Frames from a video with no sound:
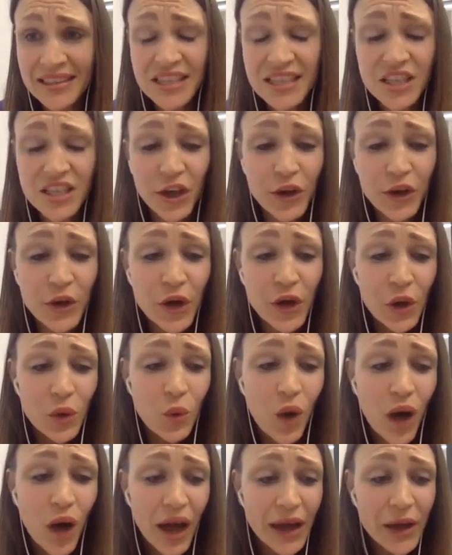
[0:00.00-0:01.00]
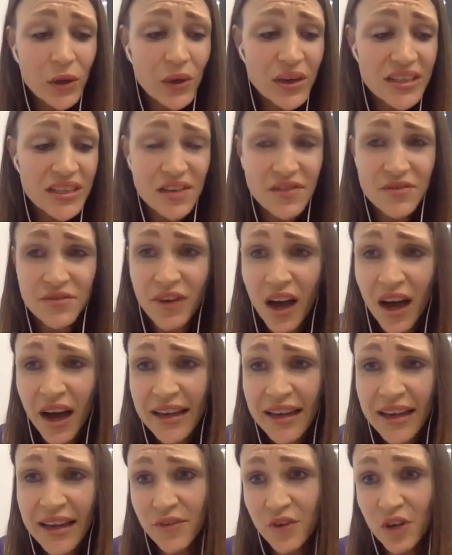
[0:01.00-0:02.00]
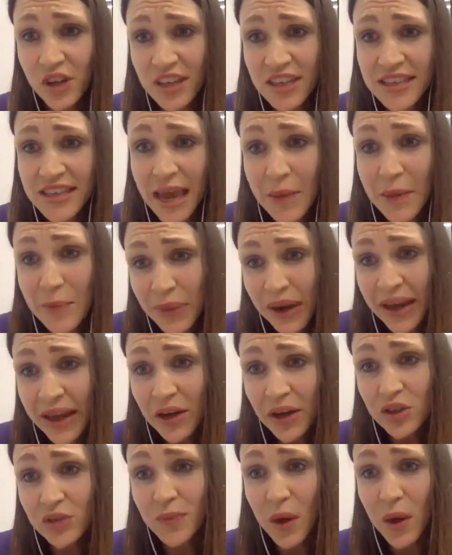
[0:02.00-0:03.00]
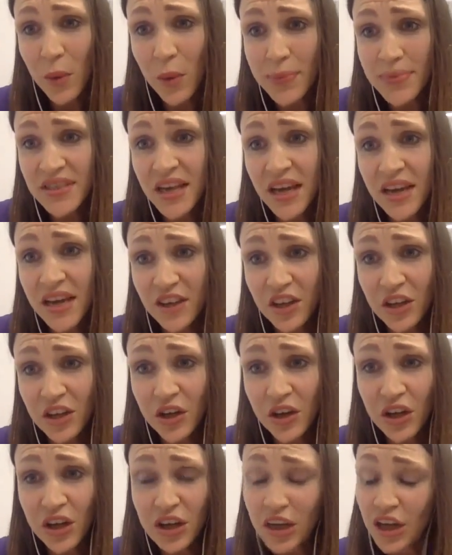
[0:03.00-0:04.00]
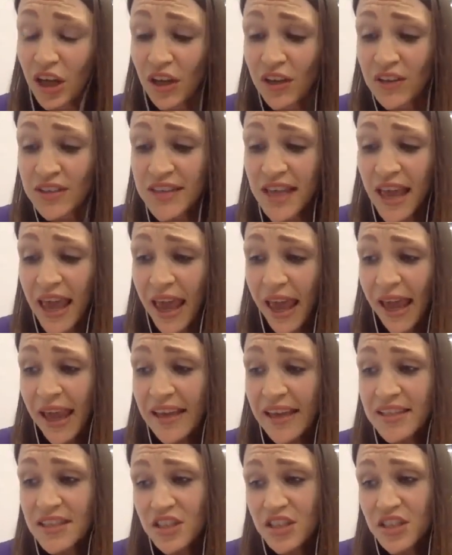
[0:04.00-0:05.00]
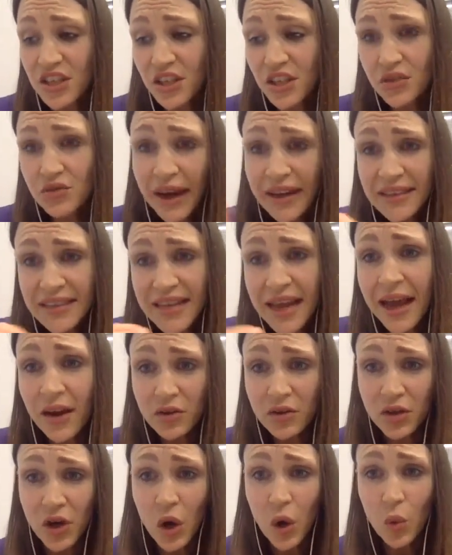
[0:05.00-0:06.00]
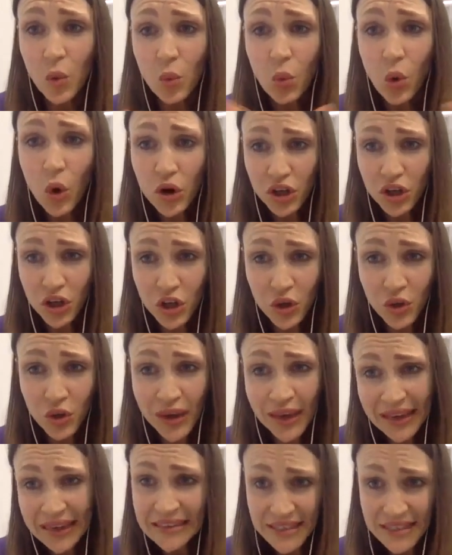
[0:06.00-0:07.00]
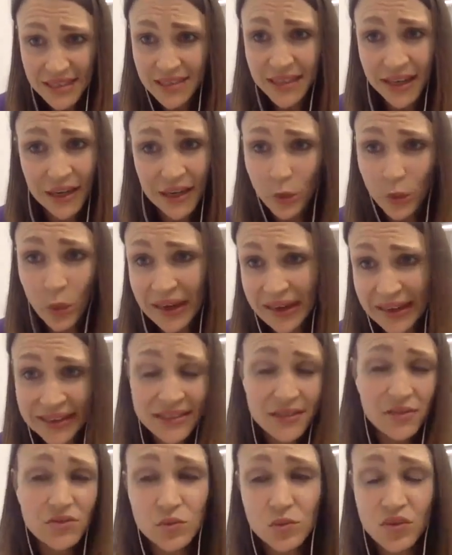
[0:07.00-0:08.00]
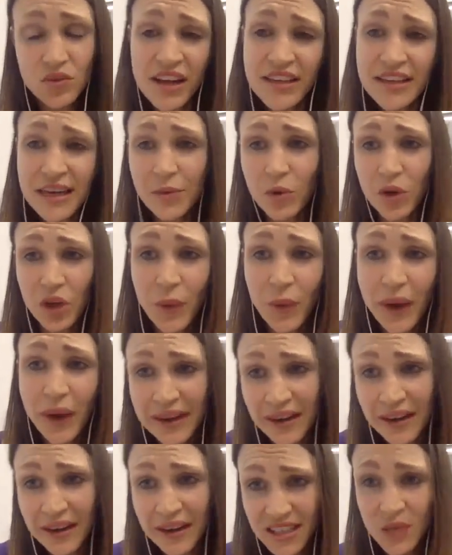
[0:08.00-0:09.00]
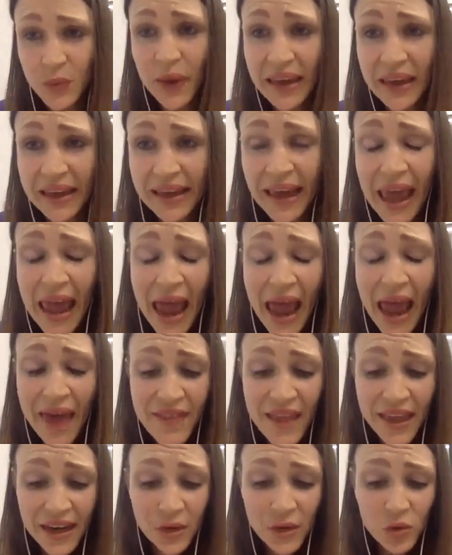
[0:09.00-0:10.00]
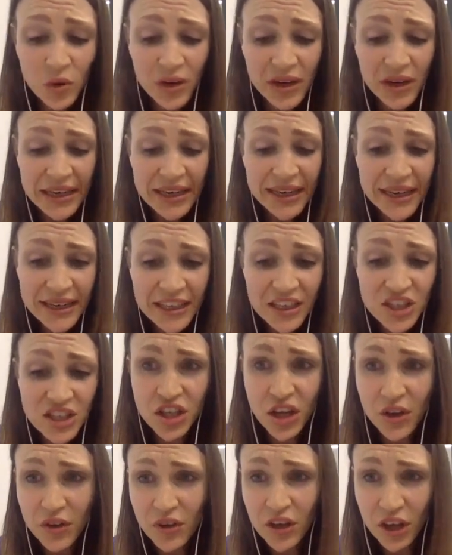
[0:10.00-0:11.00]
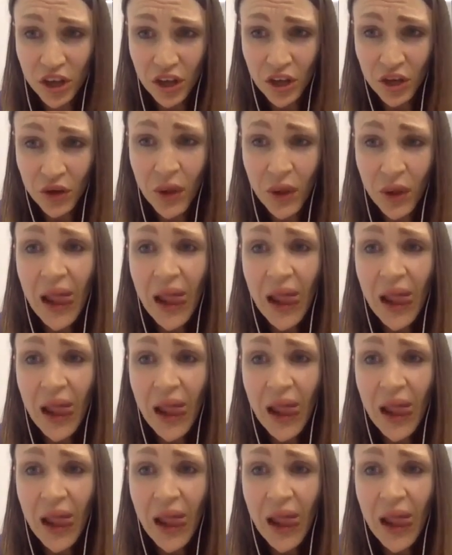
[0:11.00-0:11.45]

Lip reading: So what I always advise, I've got a template on my website that you can use, is to write down what you eat in a week, write down what you ate last week, and then it will clearly show you,